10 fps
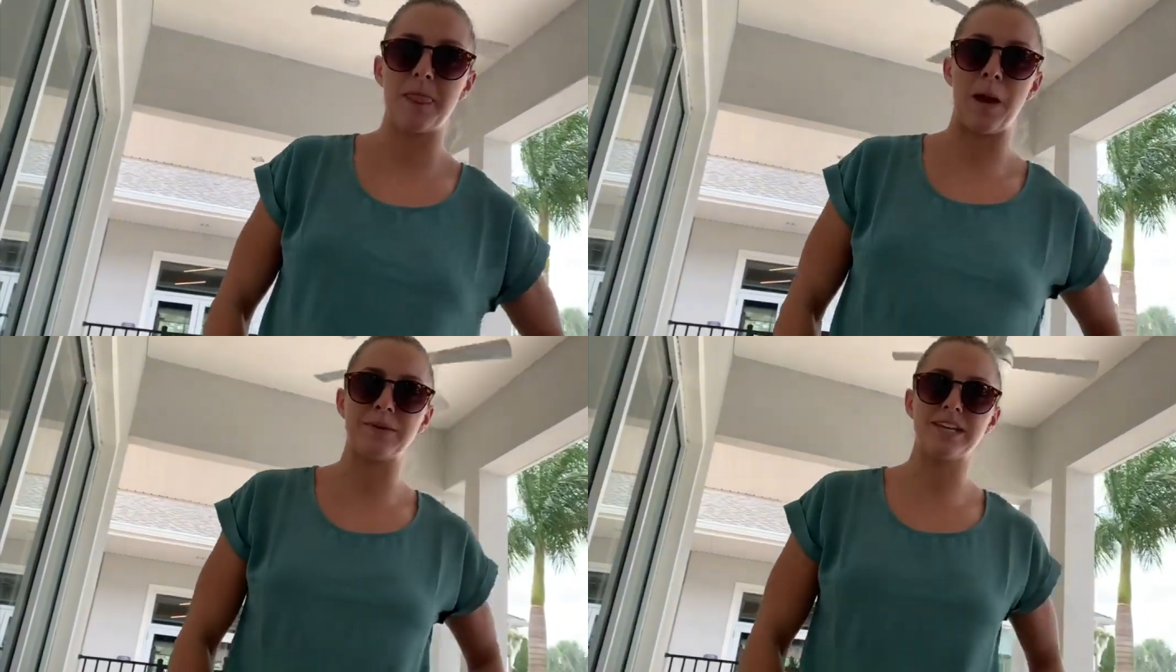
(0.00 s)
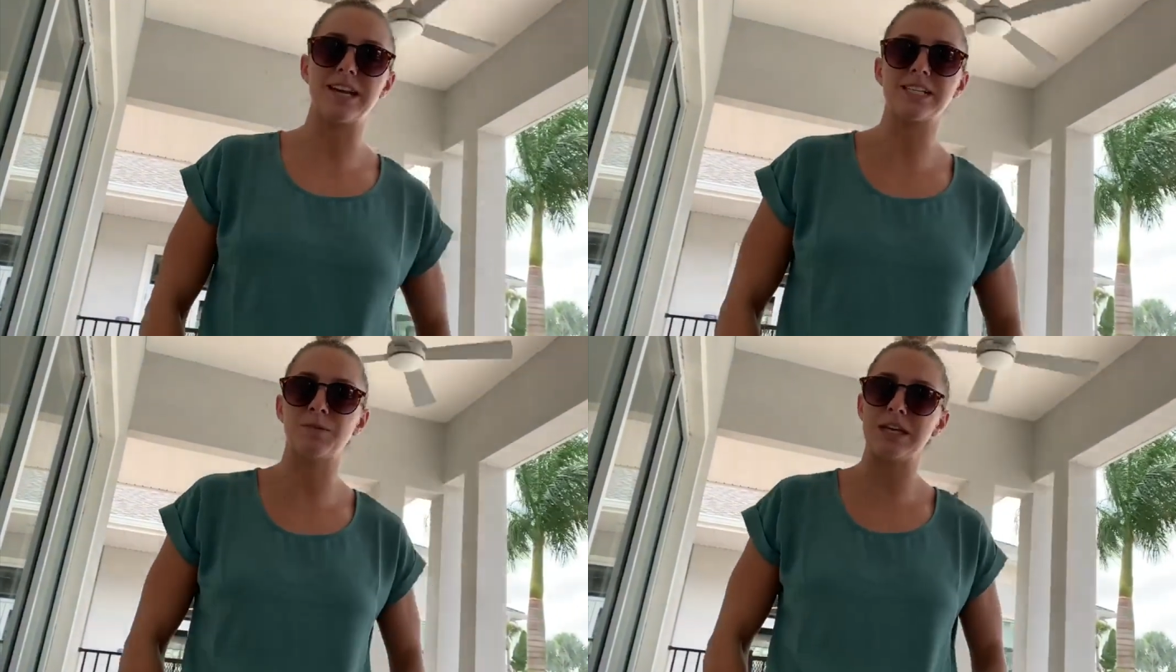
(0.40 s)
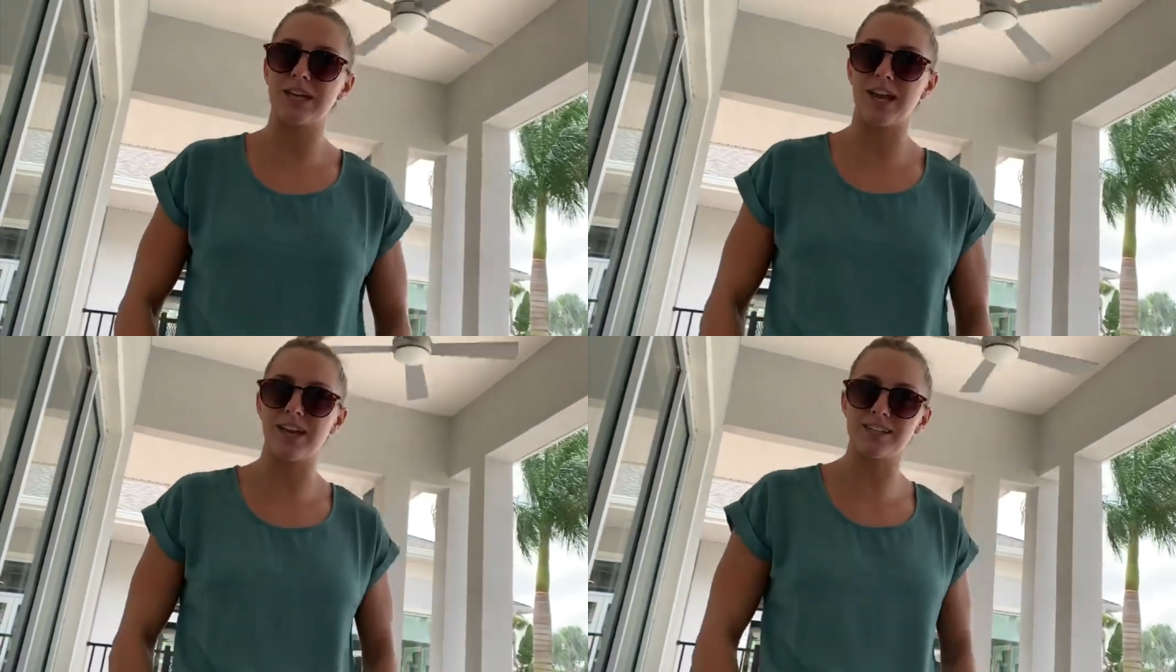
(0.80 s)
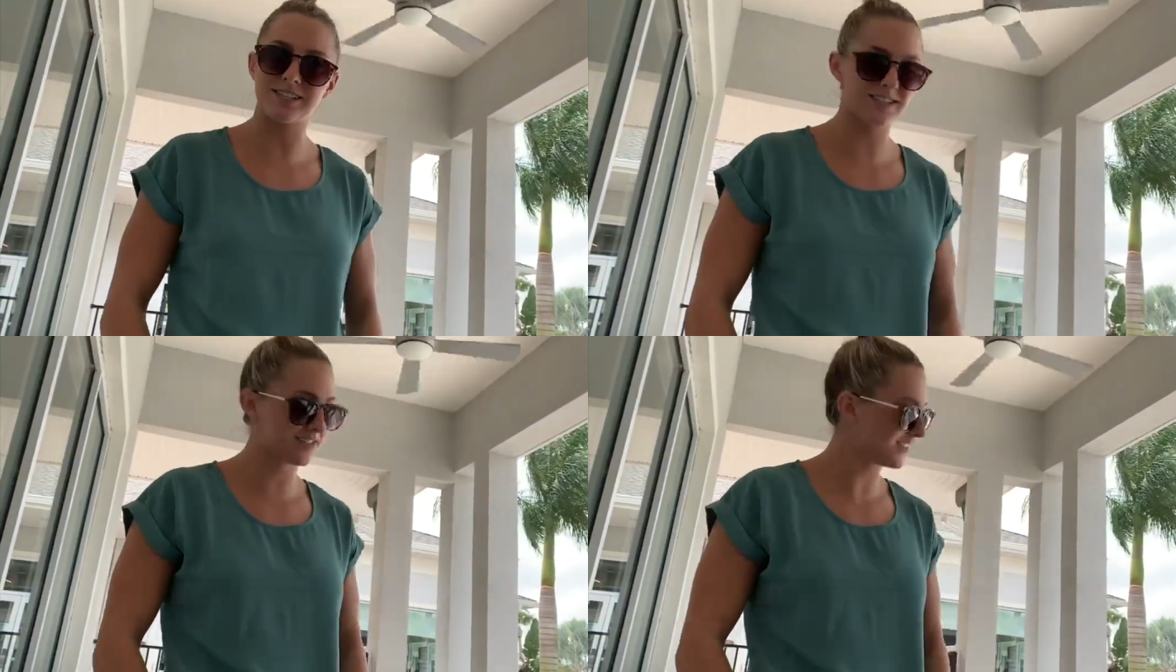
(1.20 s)
Hepatitis B
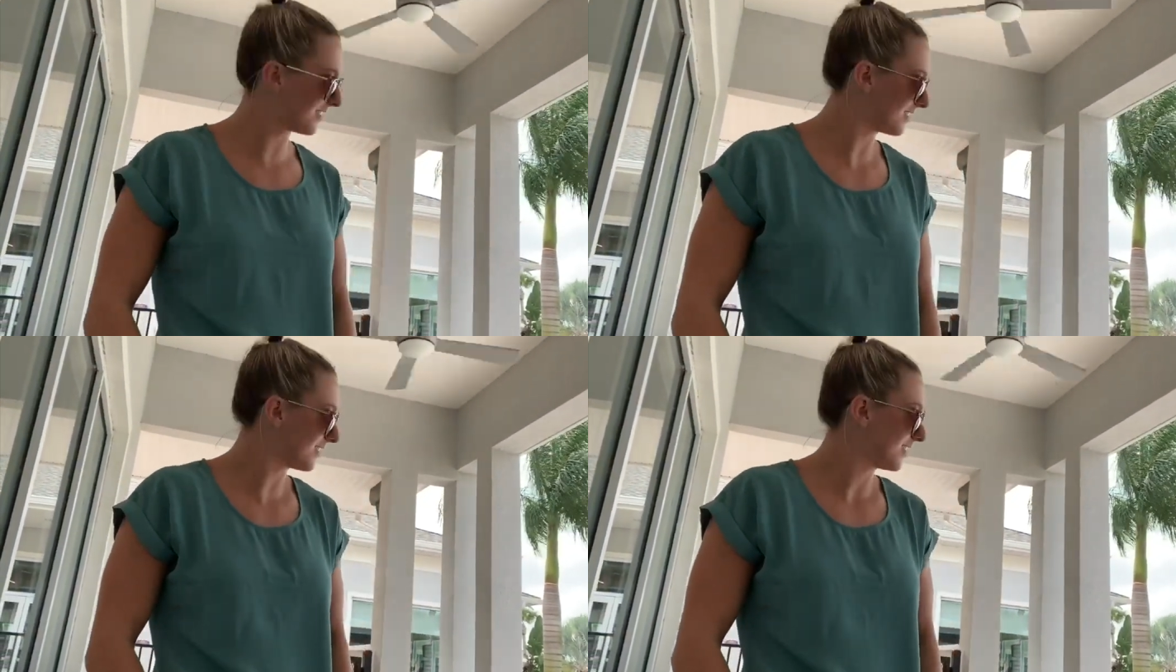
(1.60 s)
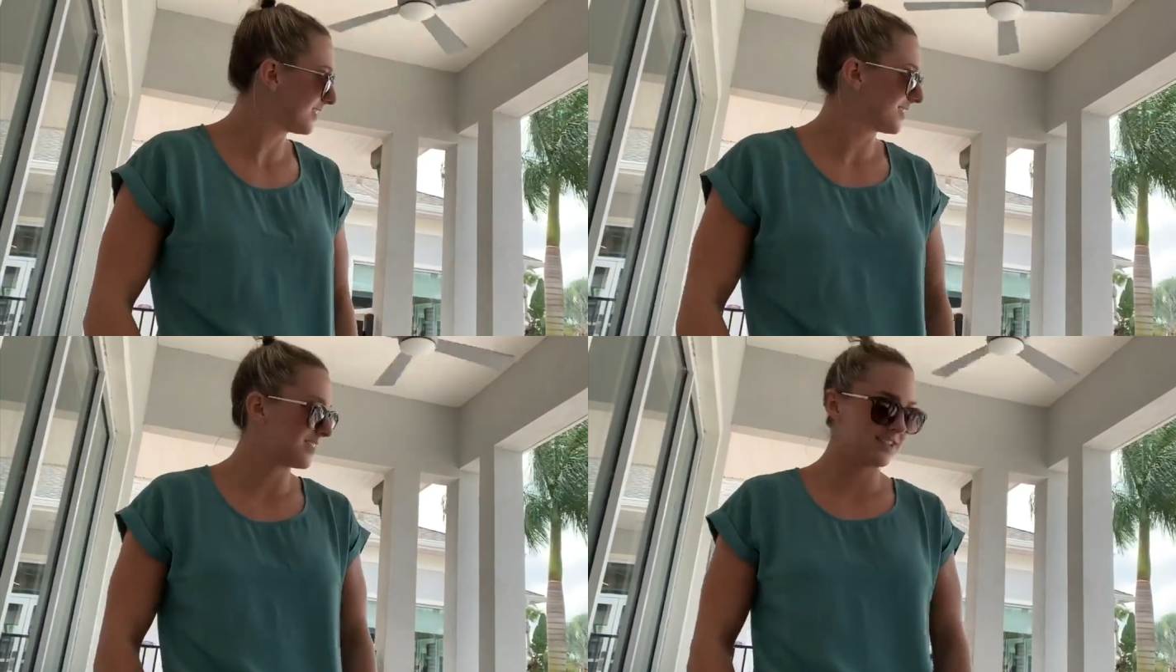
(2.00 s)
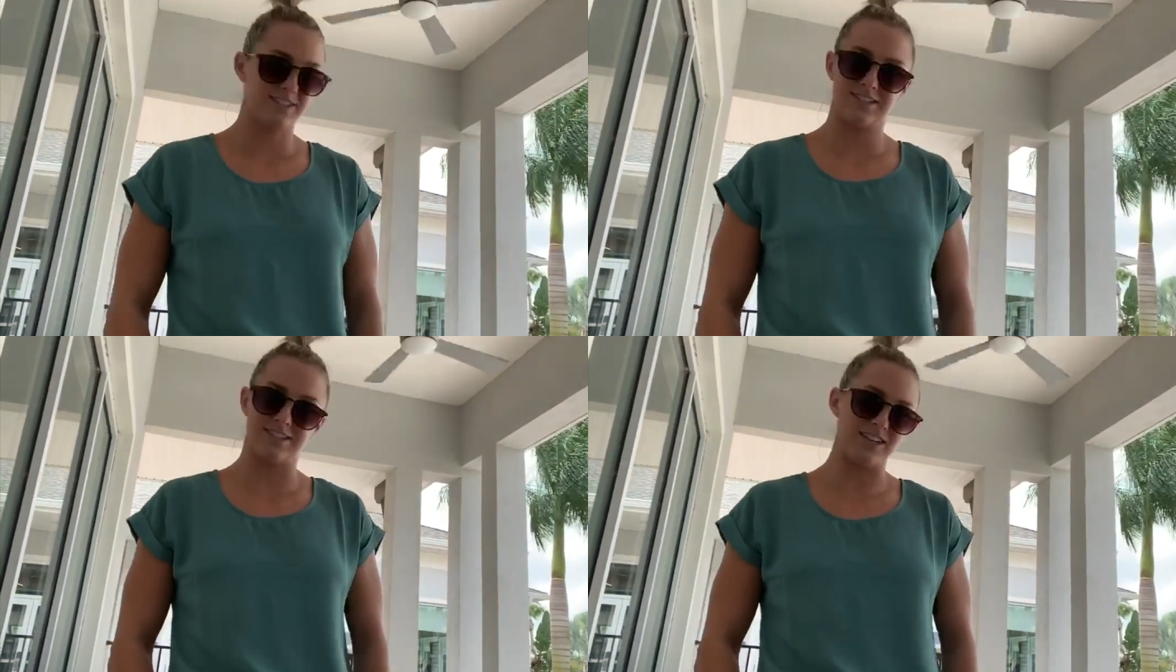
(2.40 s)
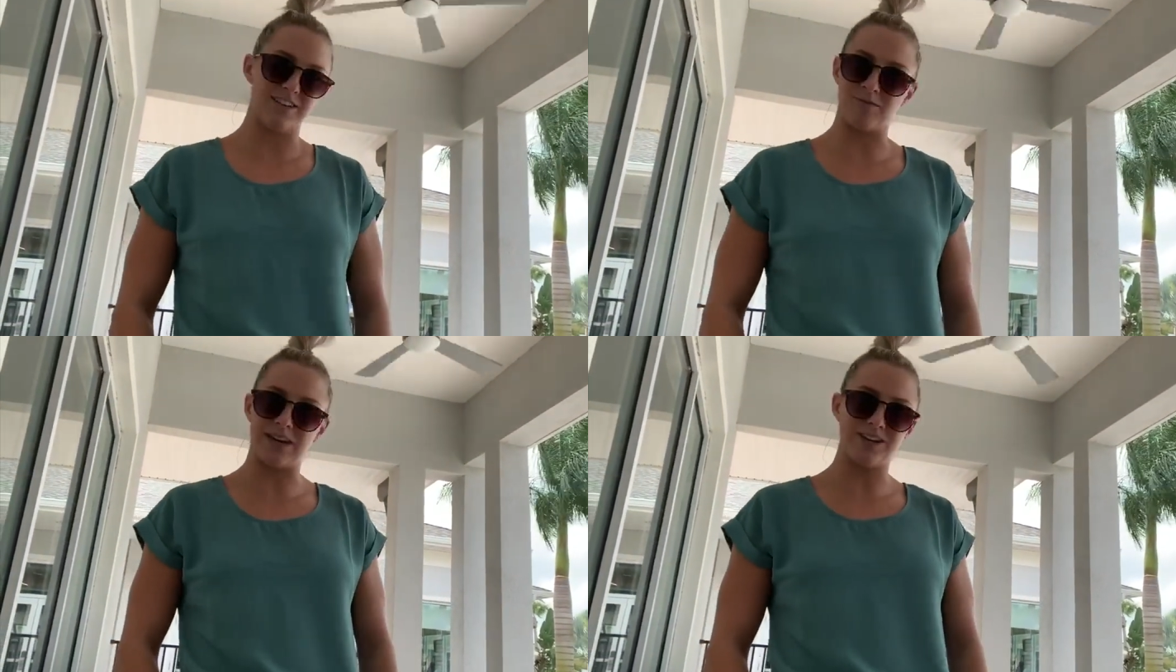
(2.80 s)
case. Didn't
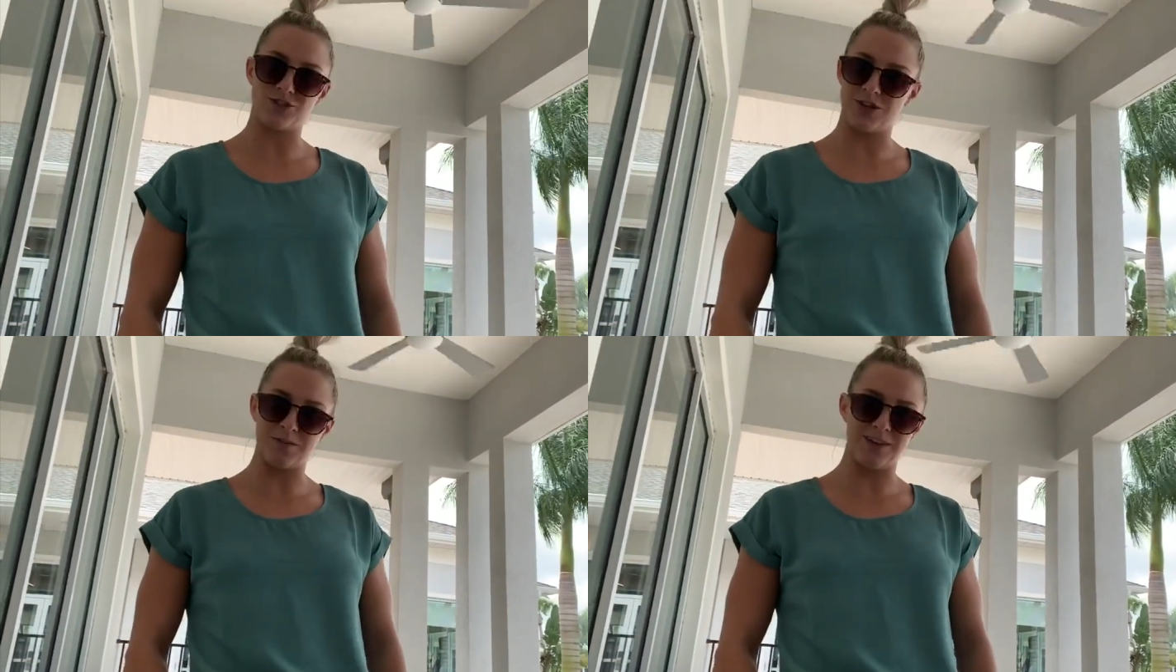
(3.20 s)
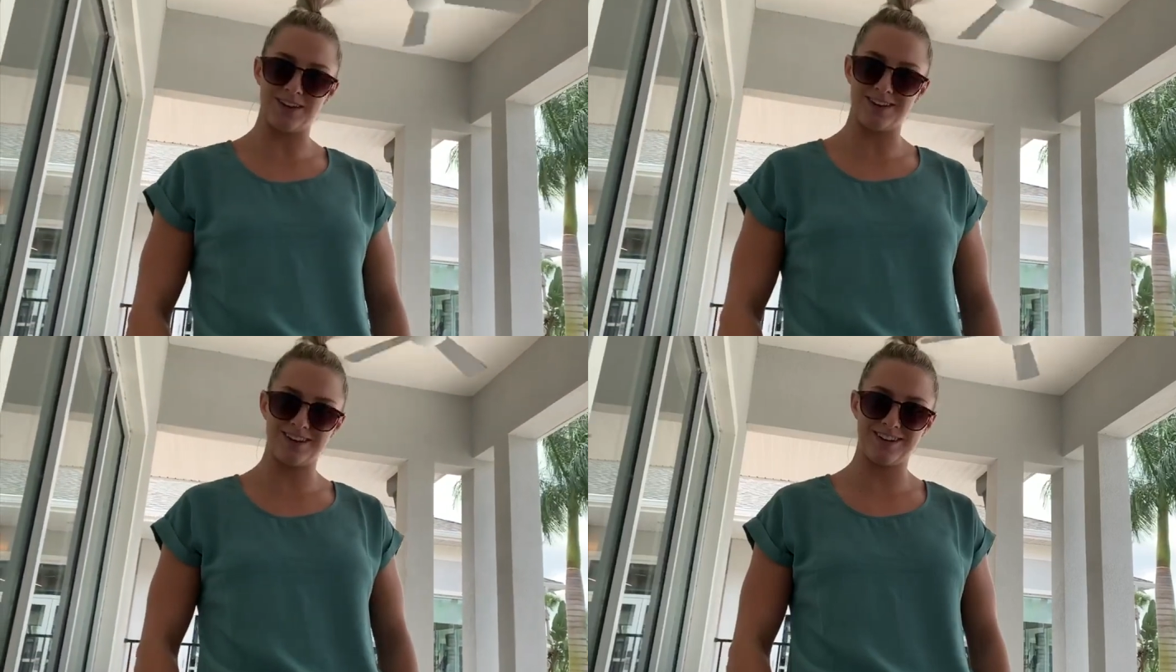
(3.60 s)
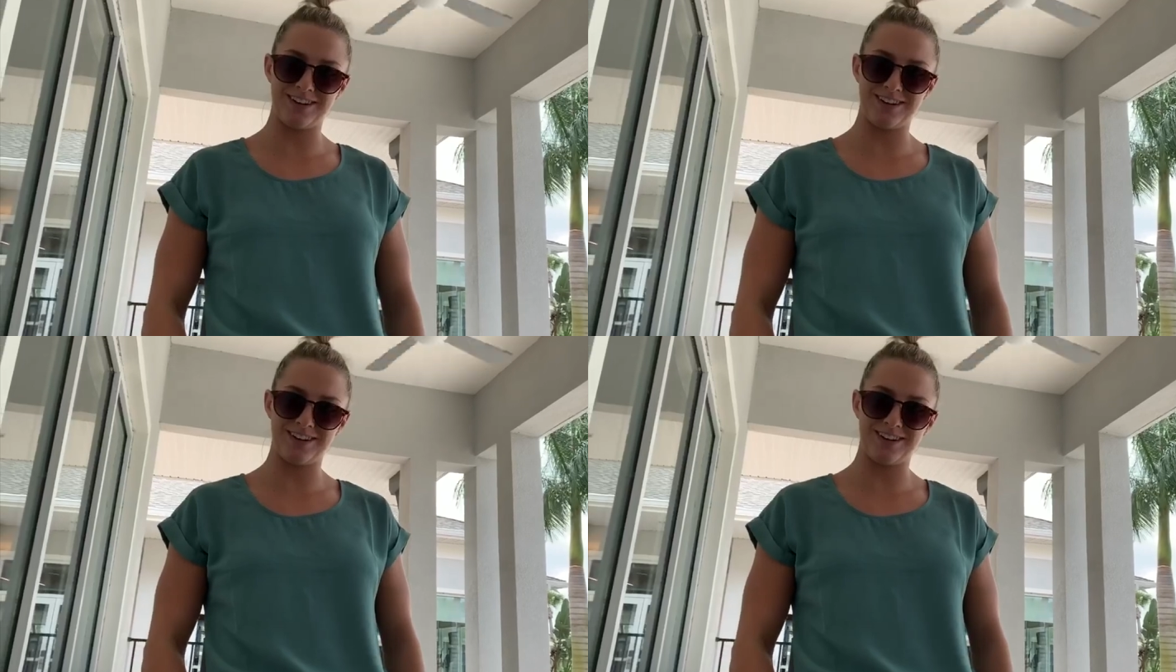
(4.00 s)
give him any treatment. It's a good thing